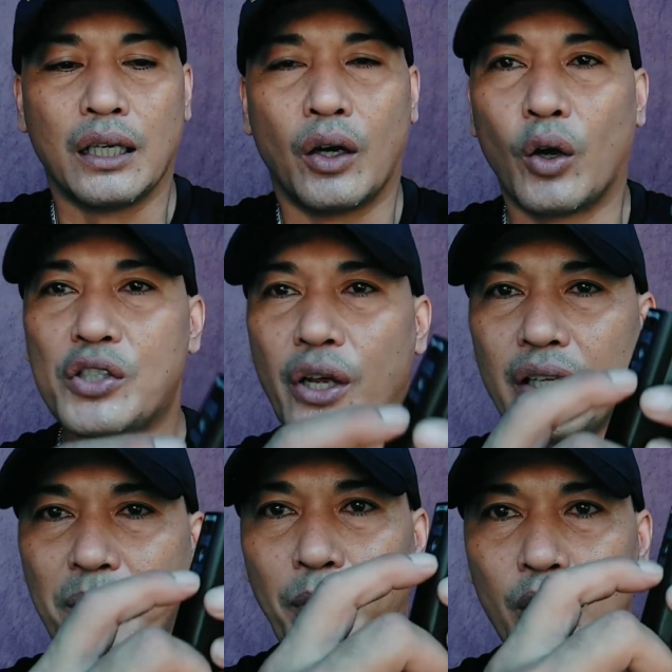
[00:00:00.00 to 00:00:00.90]
Also at
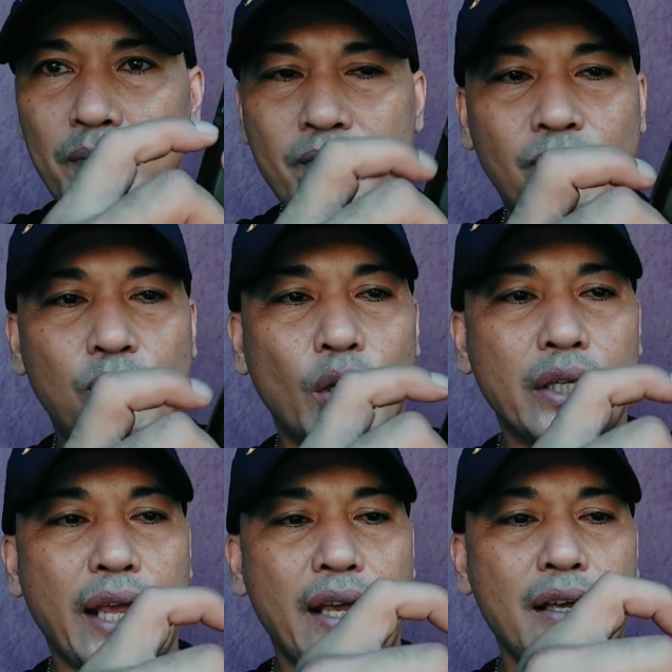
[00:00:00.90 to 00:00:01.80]
the bottom, what
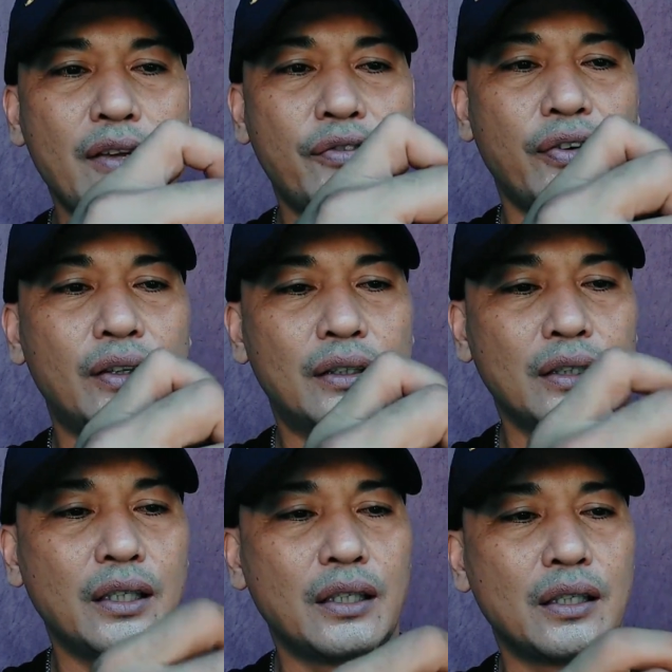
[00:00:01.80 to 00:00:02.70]
you have
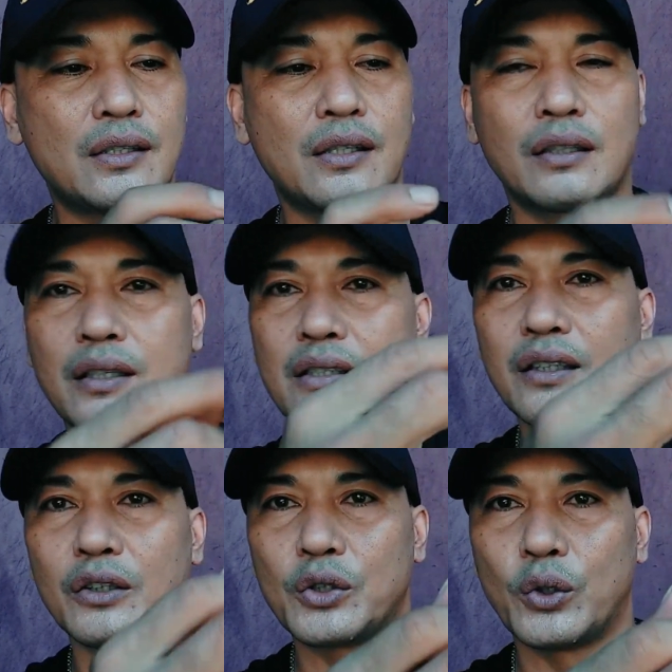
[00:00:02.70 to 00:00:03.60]
is this
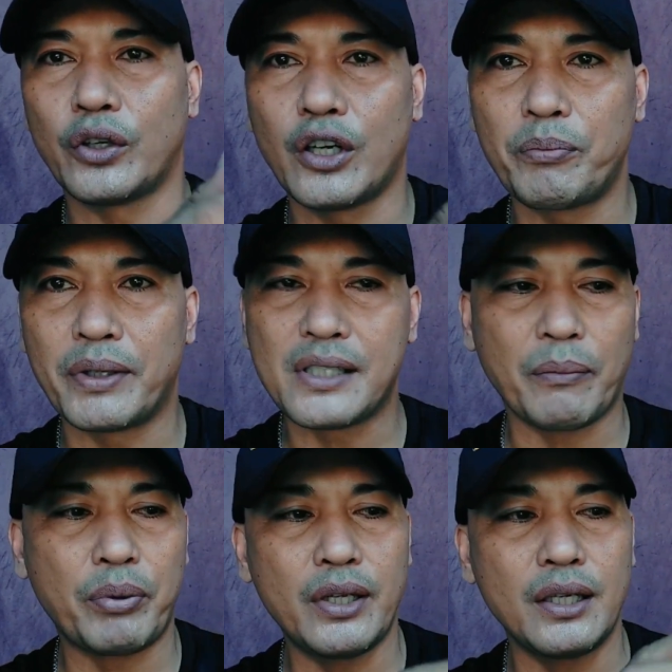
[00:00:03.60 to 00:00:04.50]
little door that opens
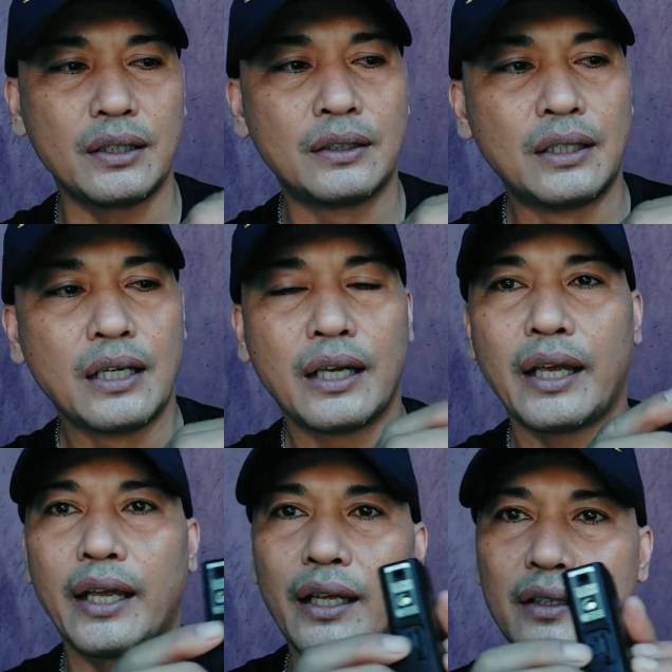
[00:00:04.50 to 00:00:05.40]
up here,
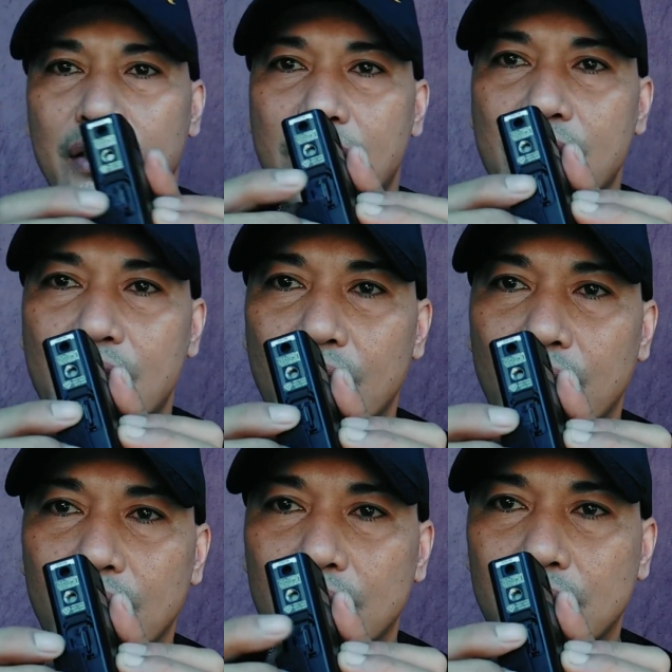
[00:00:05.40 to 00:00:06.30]
and this is your